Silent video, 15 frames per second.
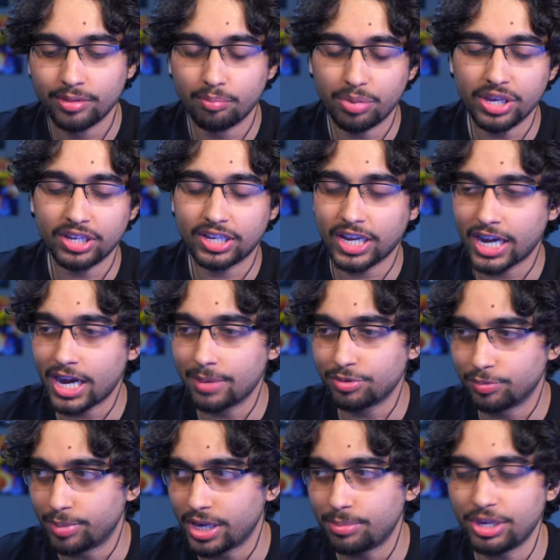big caps,
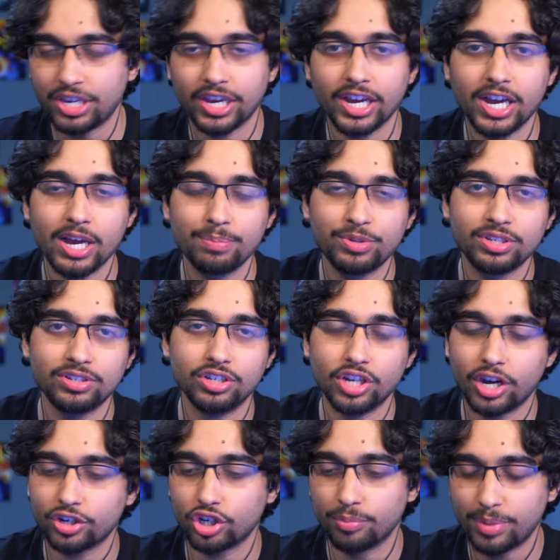baby caps,
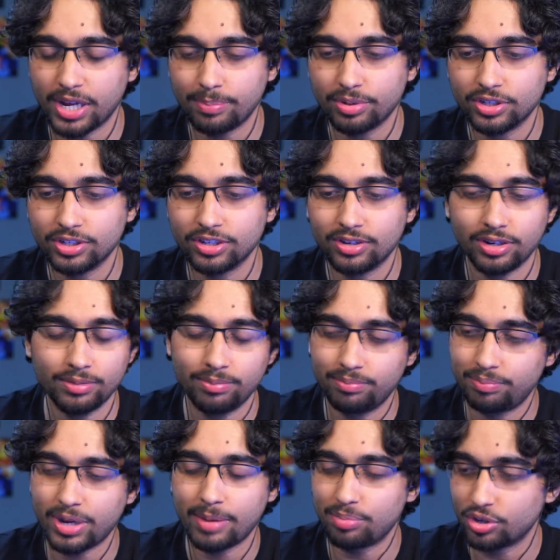Dr.
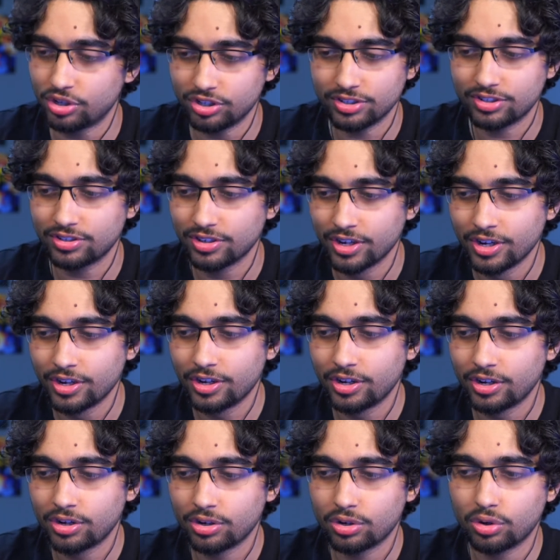Peppers,
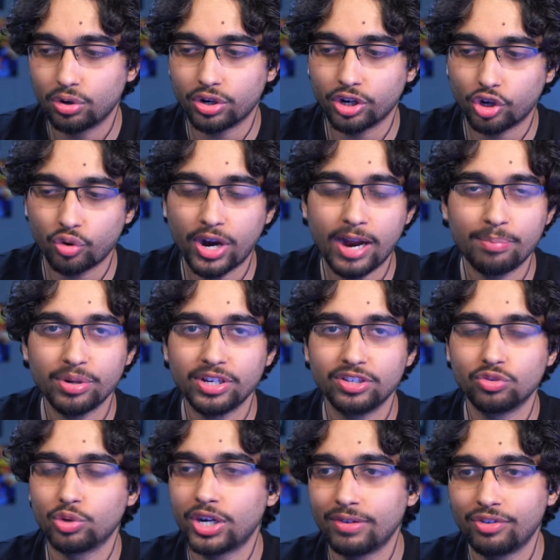Coca
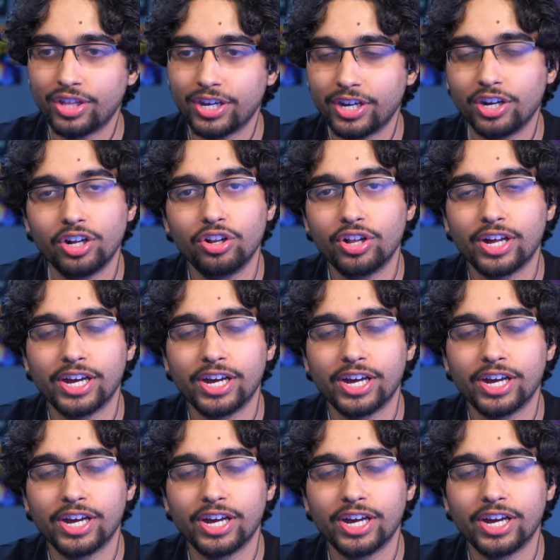Crappas, whatever the hell.